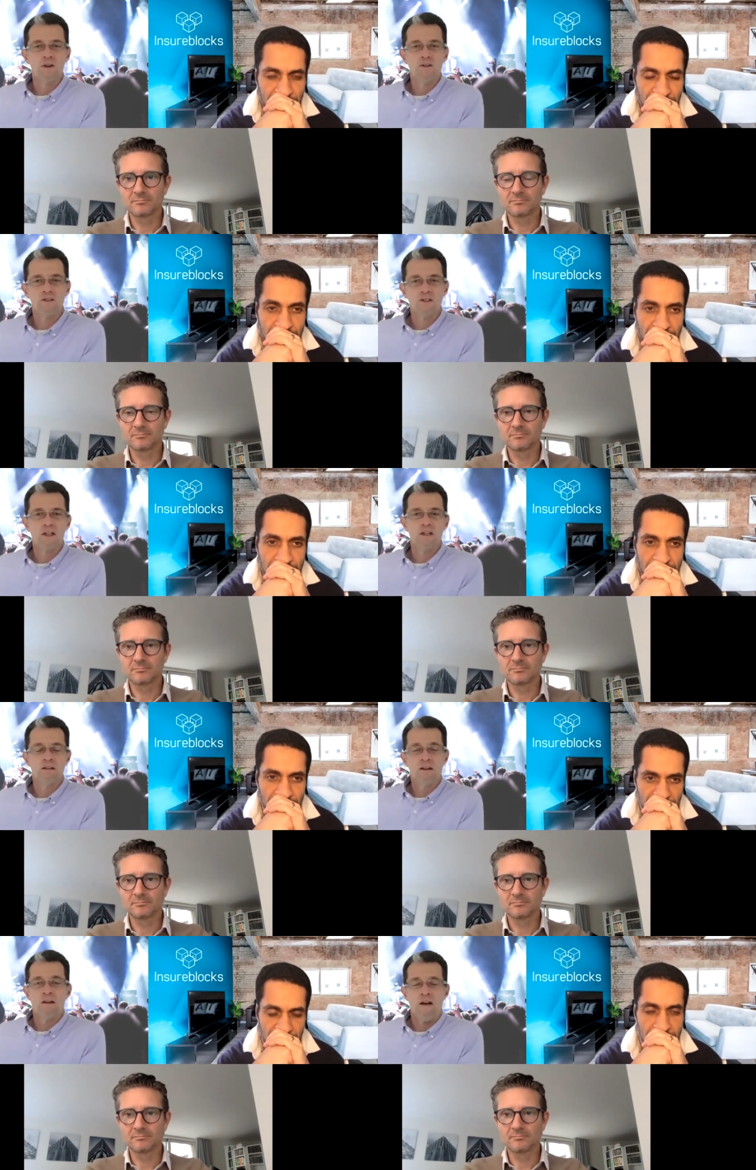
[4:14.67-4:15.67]
Speaker 1: see
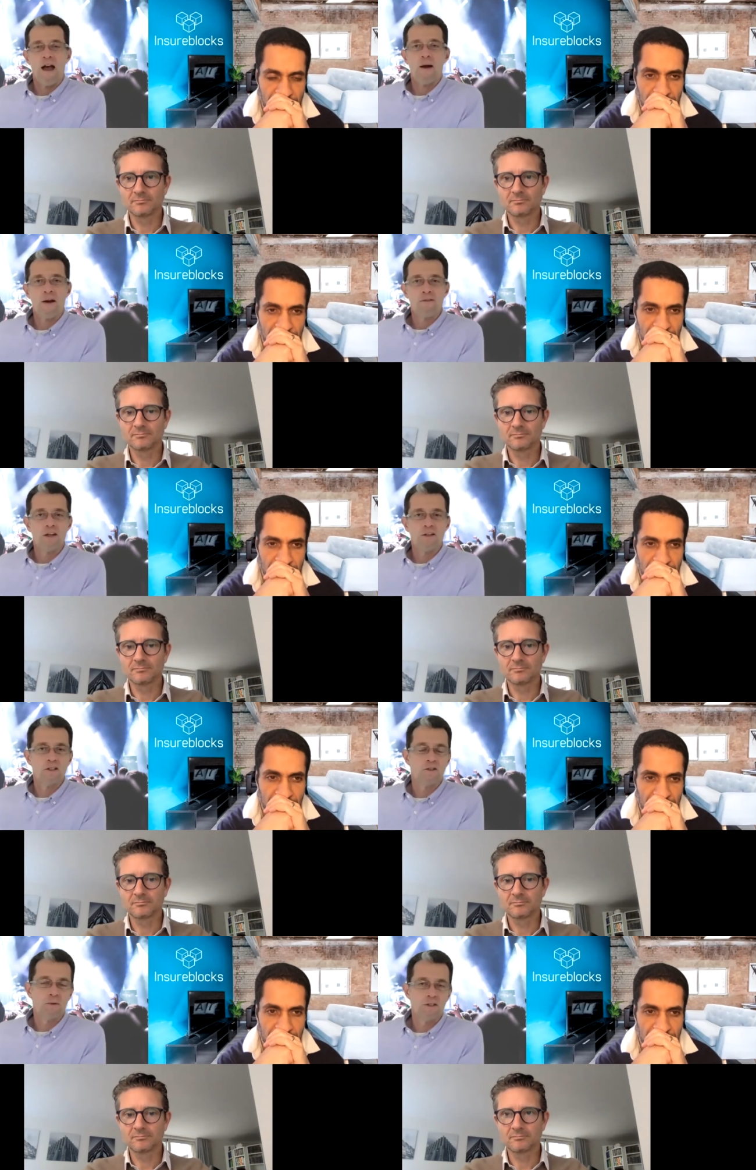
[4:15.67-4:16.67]
how having a
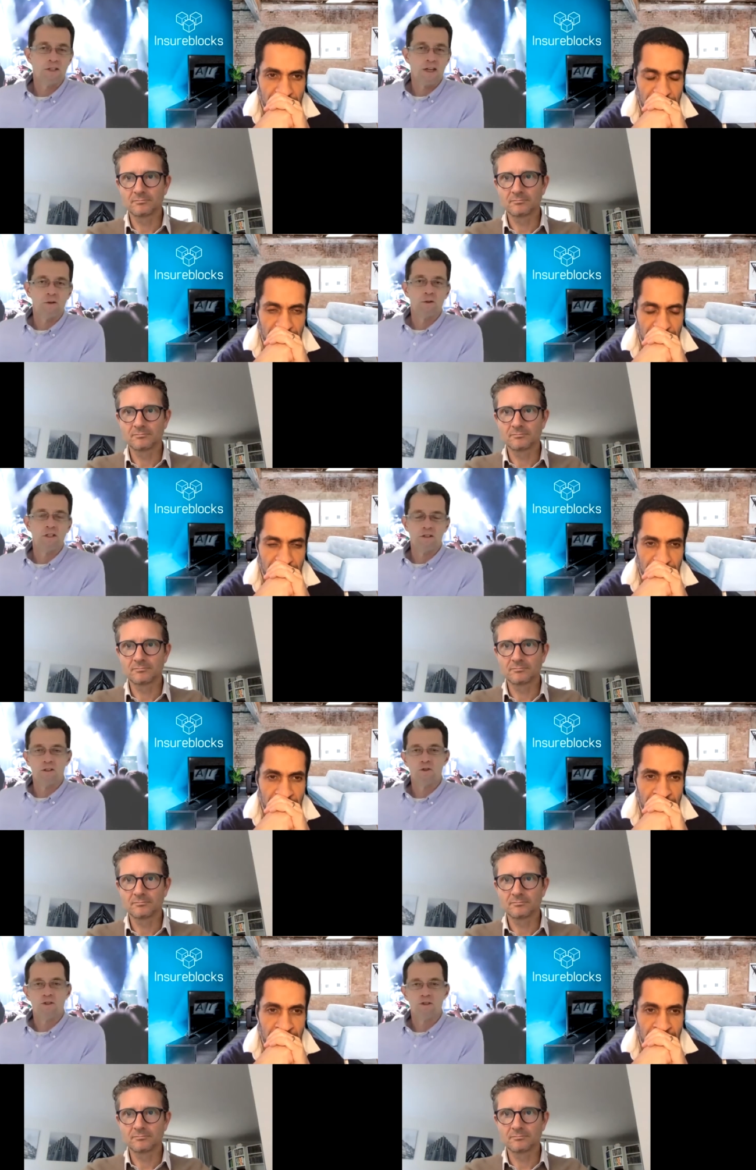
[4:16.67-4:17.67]
distributed technology
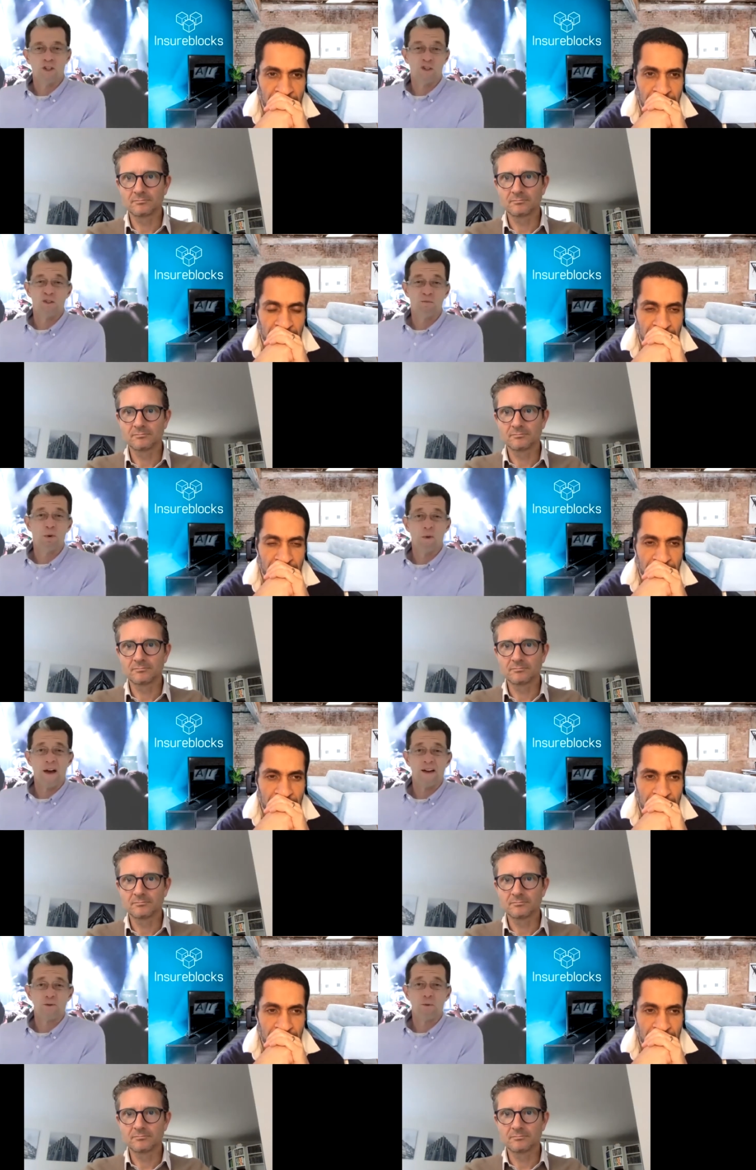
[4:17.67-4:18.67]
solution could support that
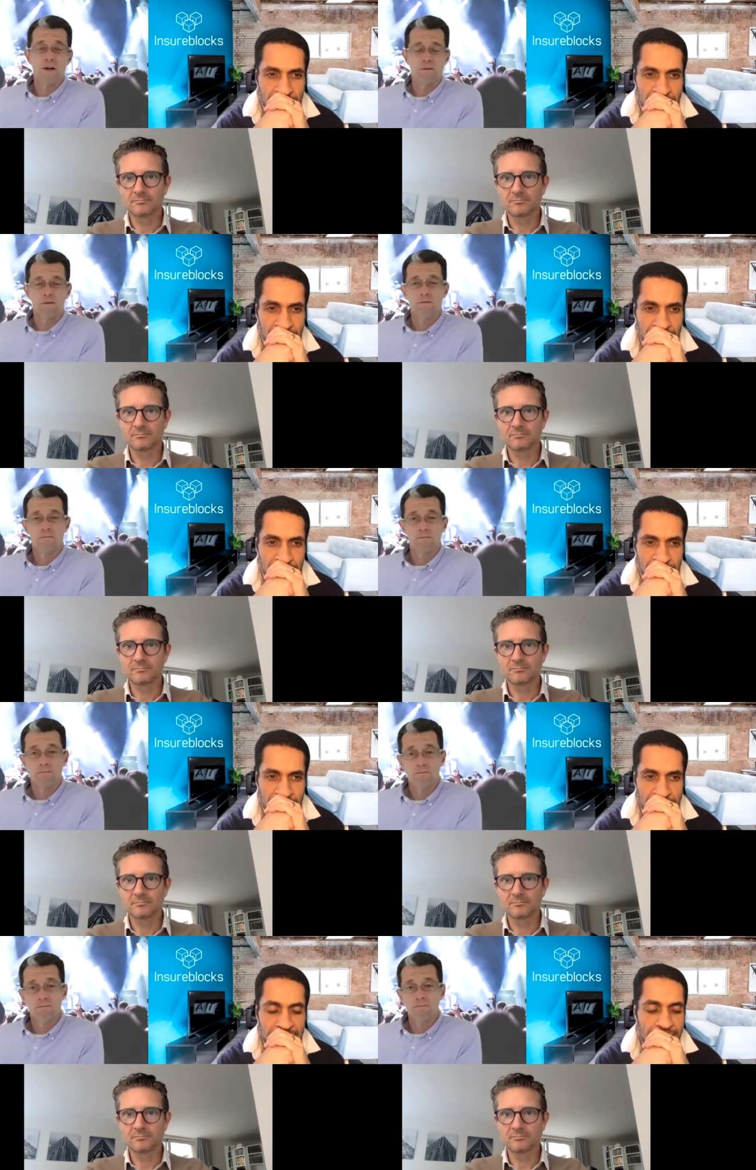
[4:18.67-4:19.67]
as well.
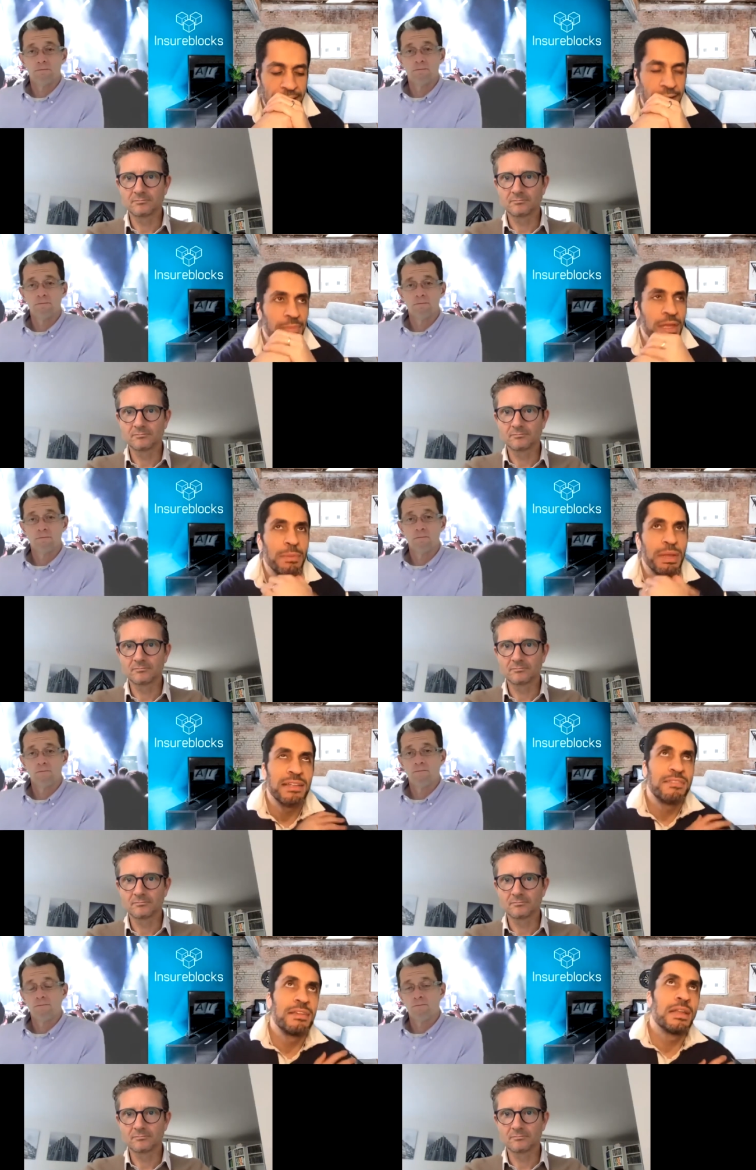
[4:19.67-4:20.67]
Speaker 2: Yeah. I mean, I can
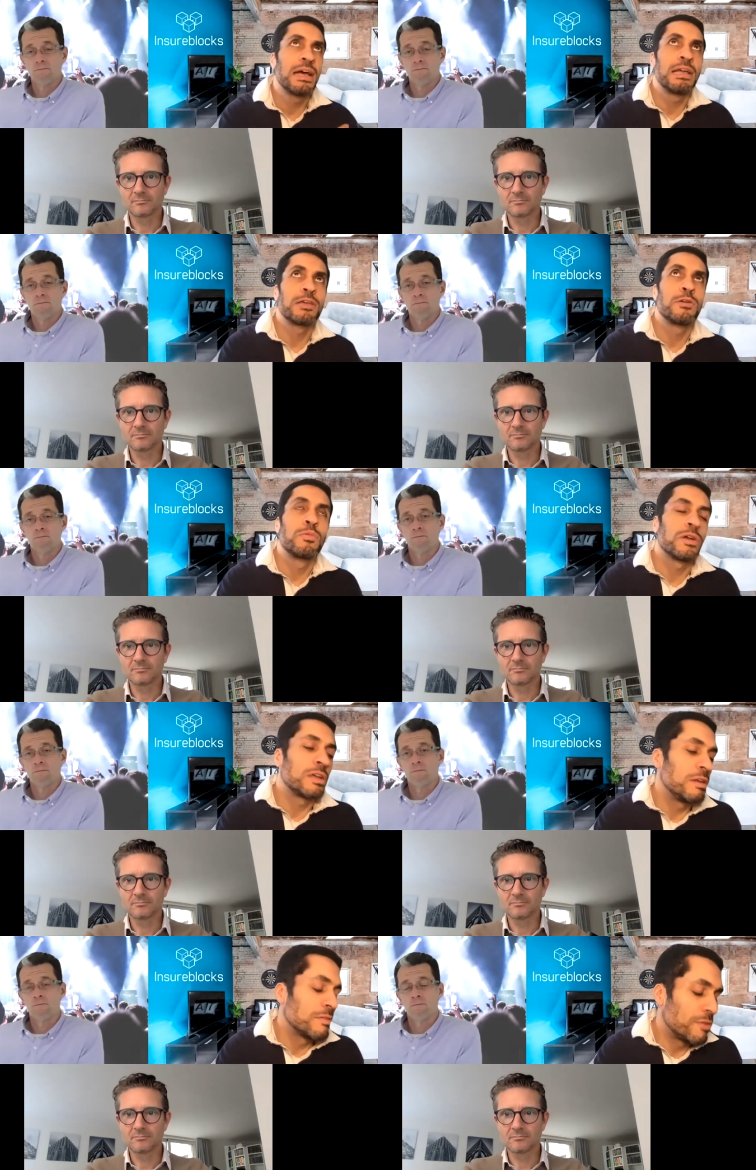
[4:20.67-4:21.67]
see how it could work, you
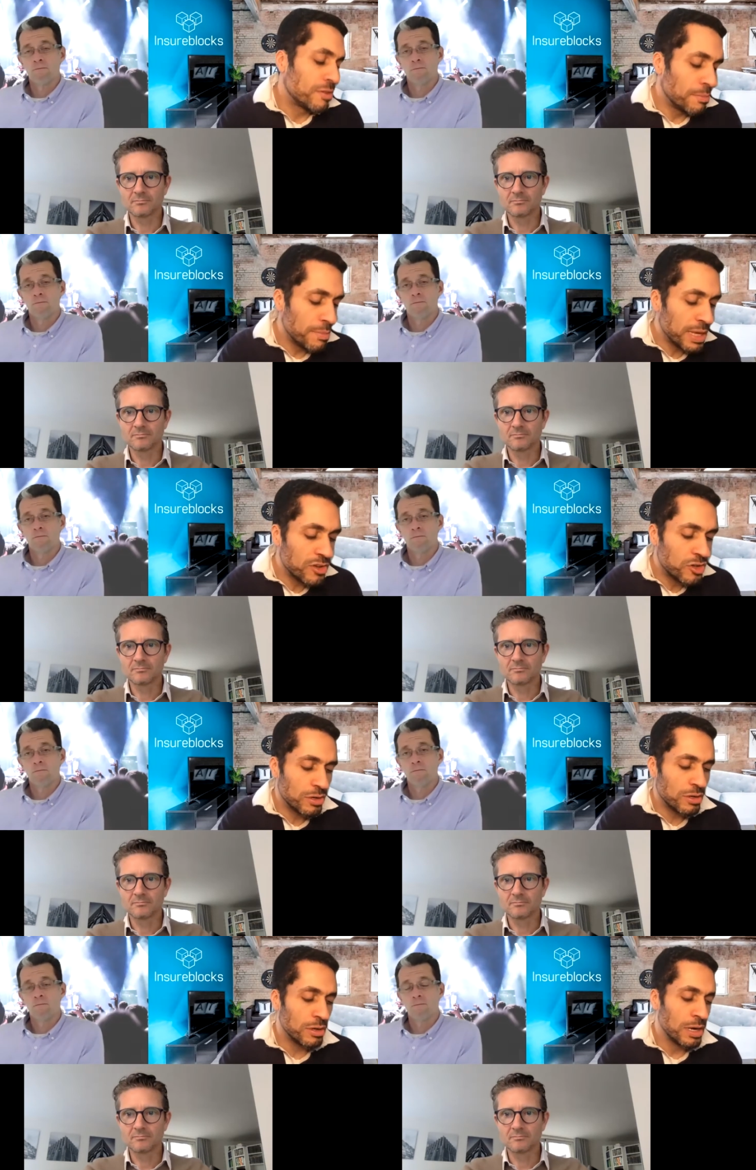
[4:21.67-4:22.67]
know, for some
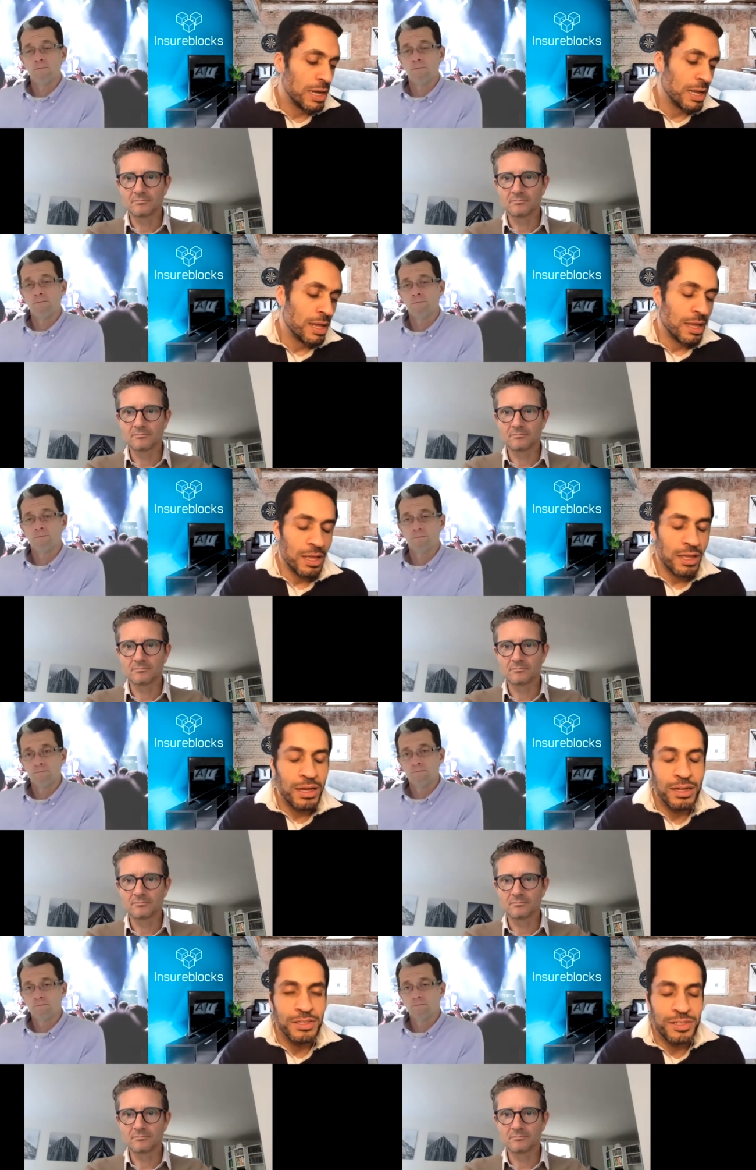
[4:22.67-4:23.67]
major
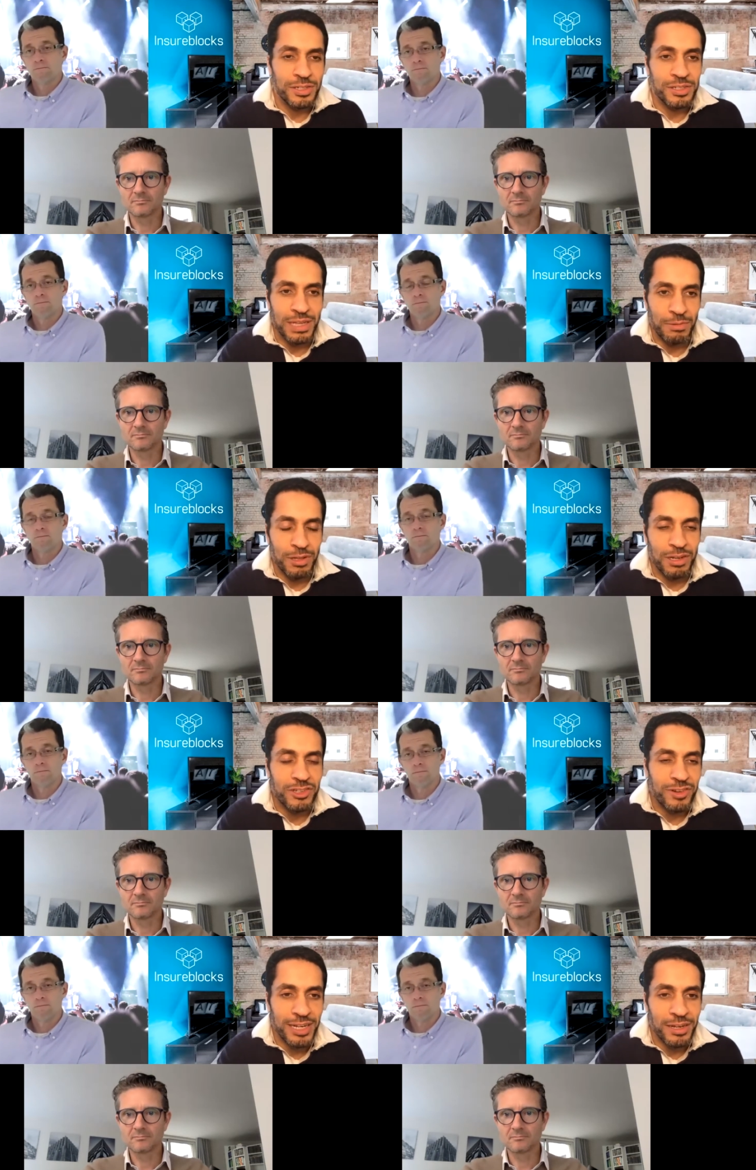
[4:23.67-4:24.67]
concerts that will
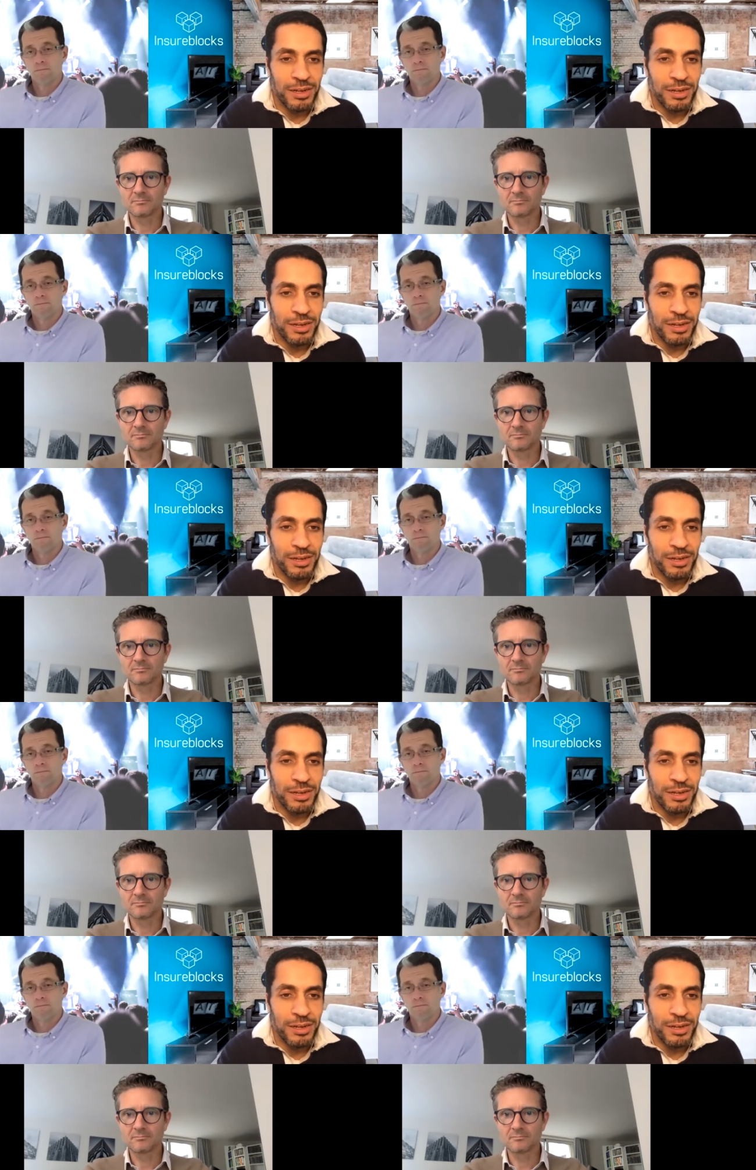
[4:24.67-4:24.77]
attract an